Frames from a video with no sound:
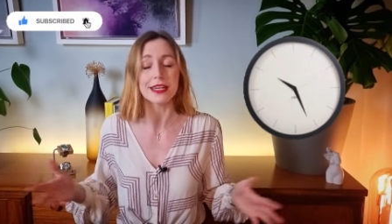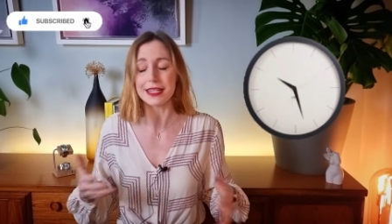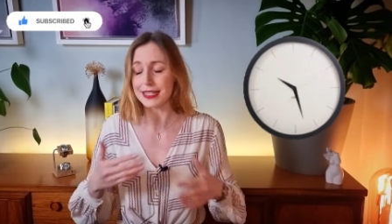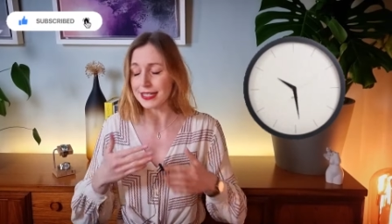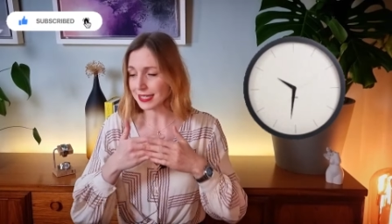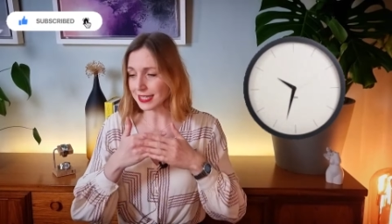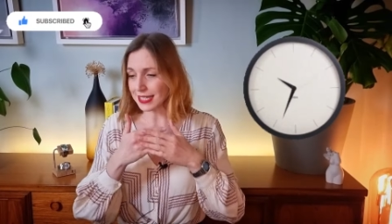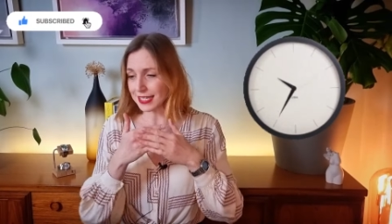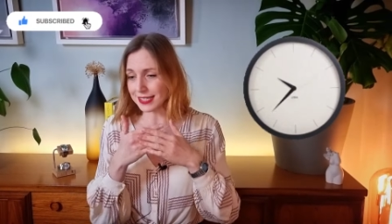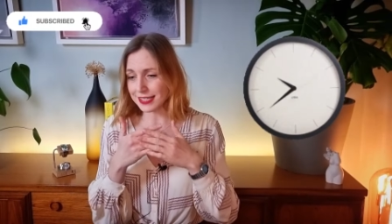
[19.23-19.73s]
It
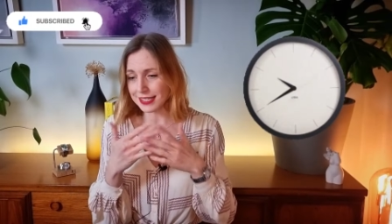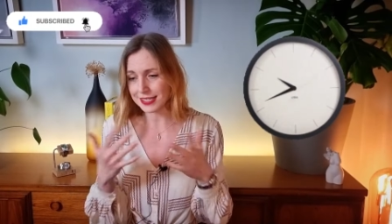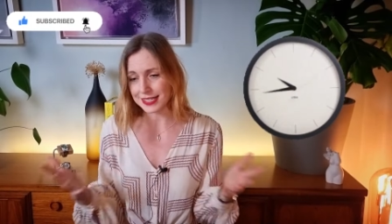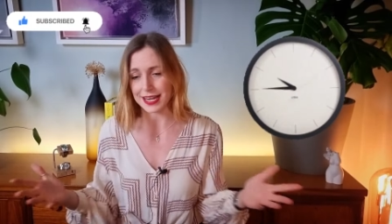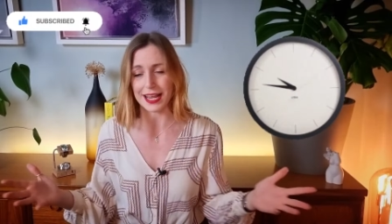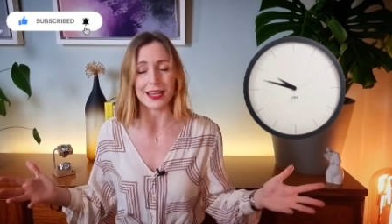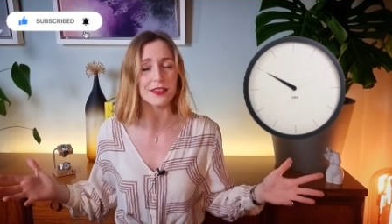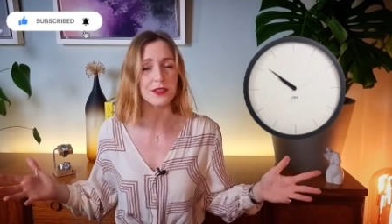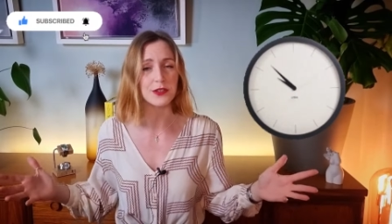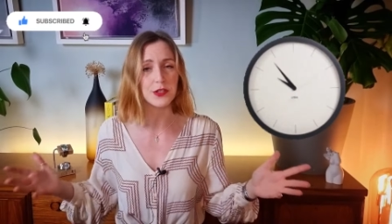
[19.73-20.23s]
is the
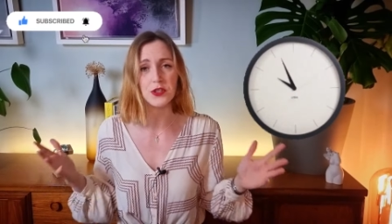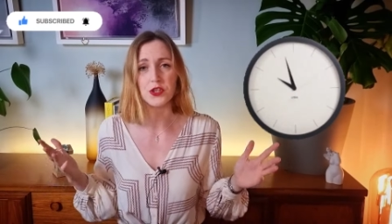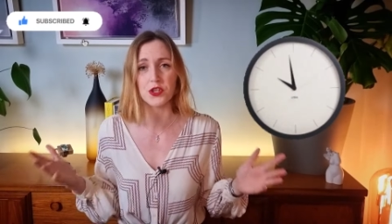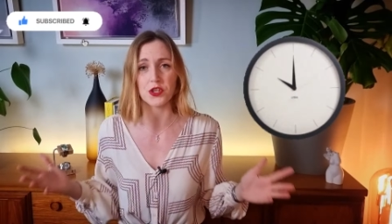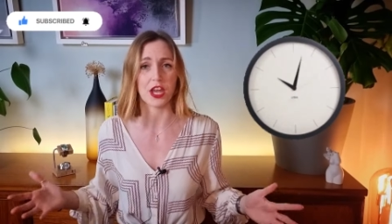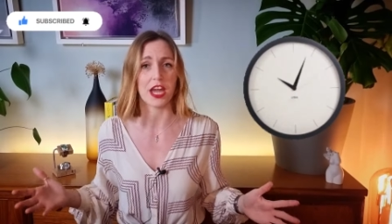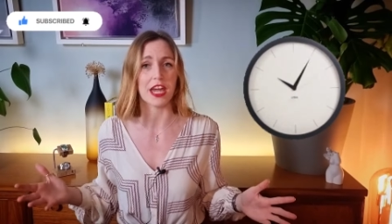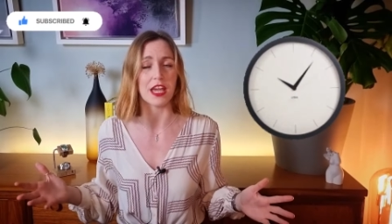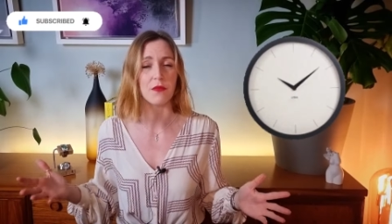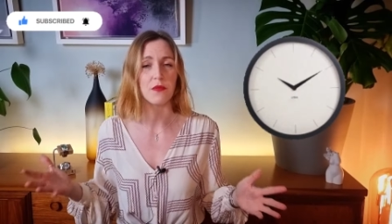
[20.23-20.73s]
standard
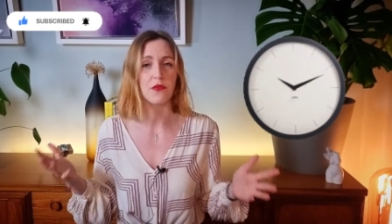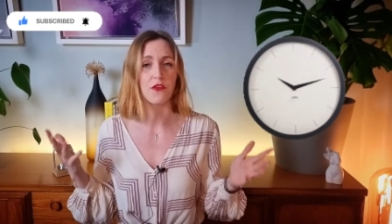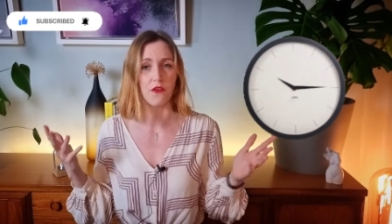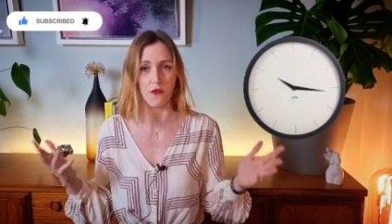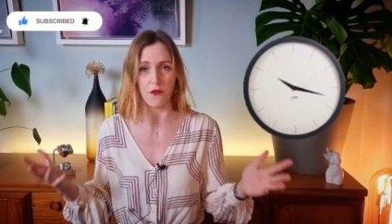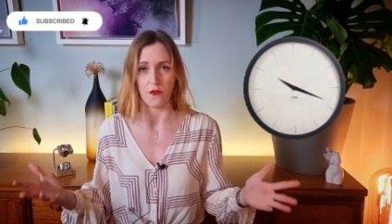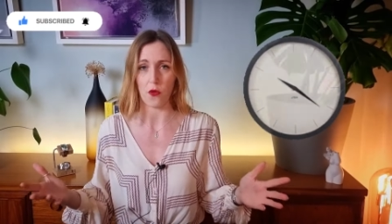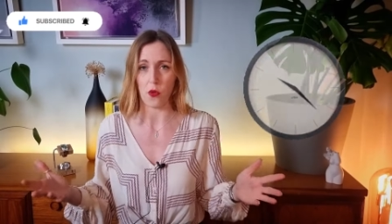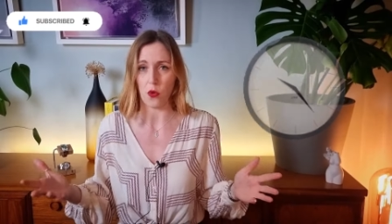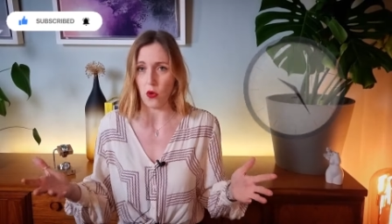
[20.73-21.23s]
shape
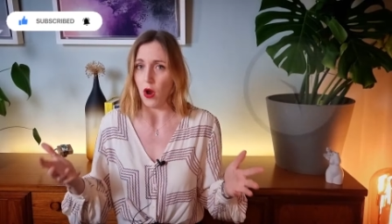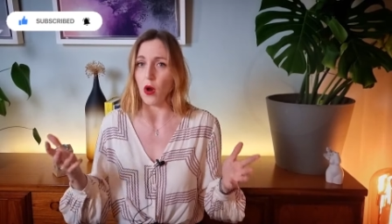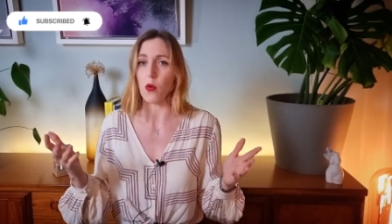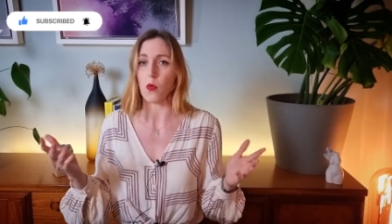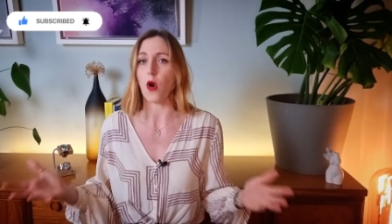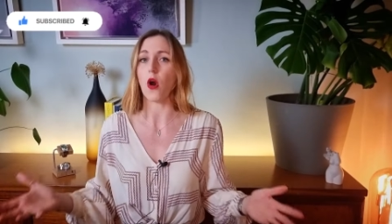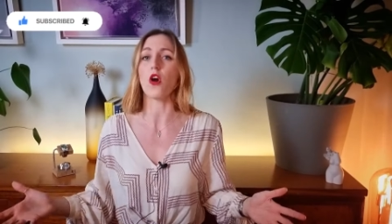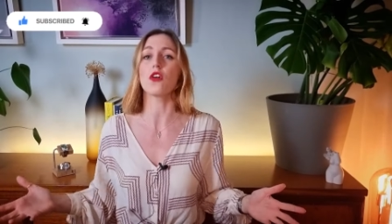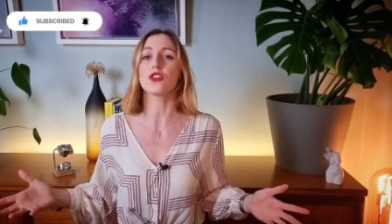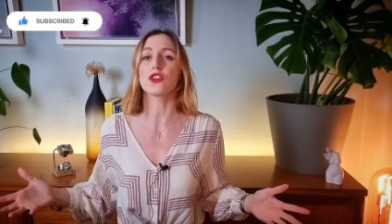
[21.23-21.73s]
for a
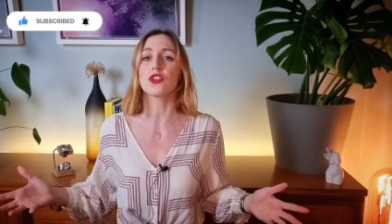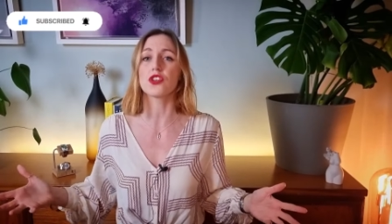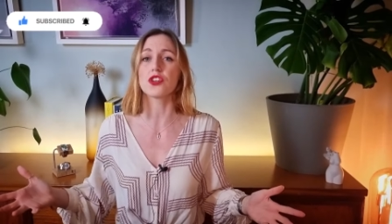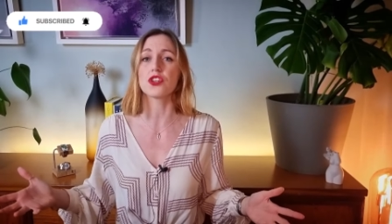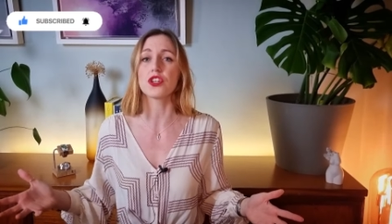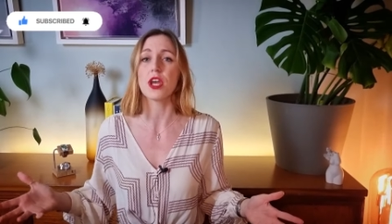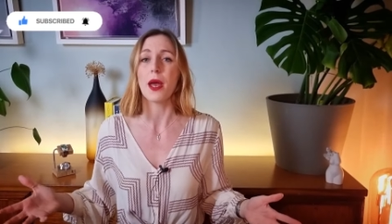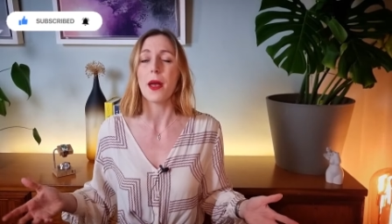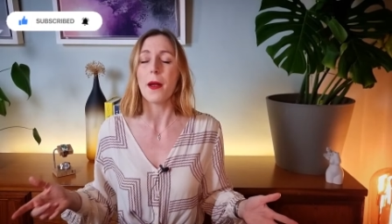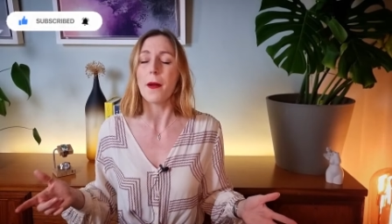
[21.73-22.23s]

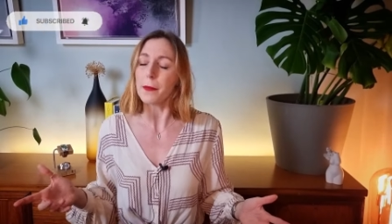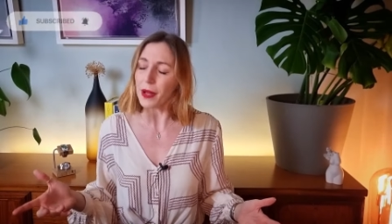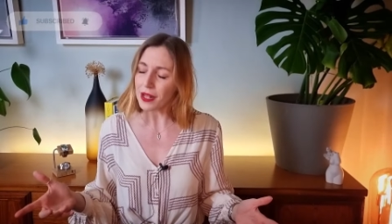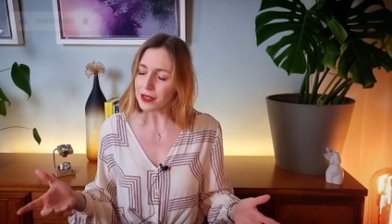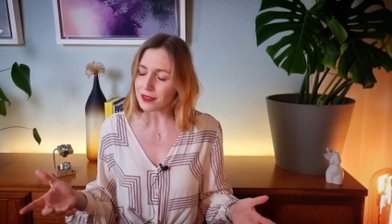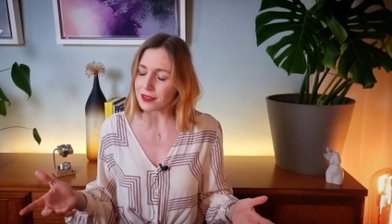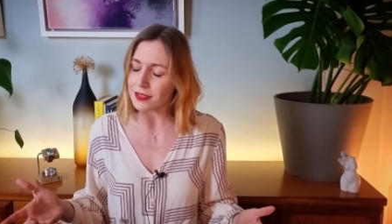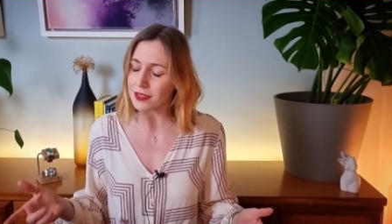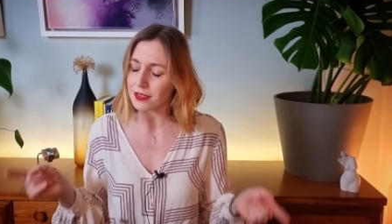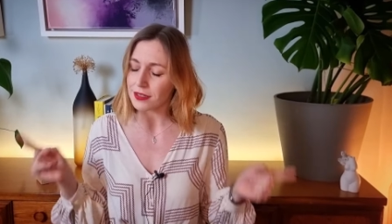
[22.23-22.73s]
watch.
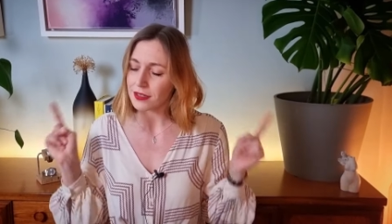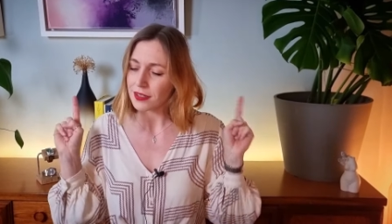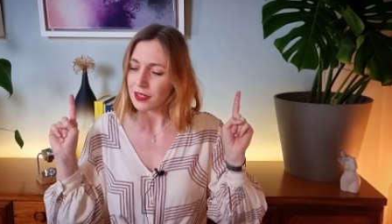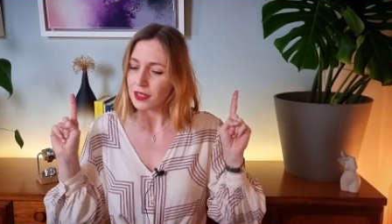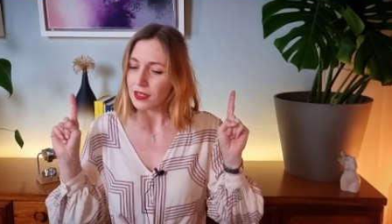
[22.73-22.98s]
But